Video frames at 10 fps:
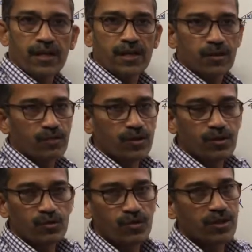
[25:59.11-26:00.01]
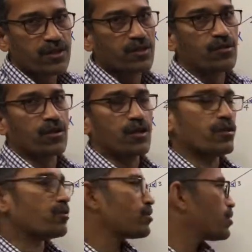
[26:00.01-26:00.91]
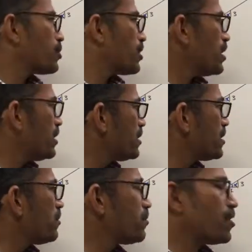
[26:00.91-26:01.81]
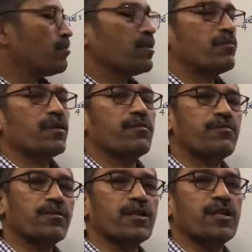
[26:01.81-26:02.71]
other one towards is not allowed. So in some problem, if we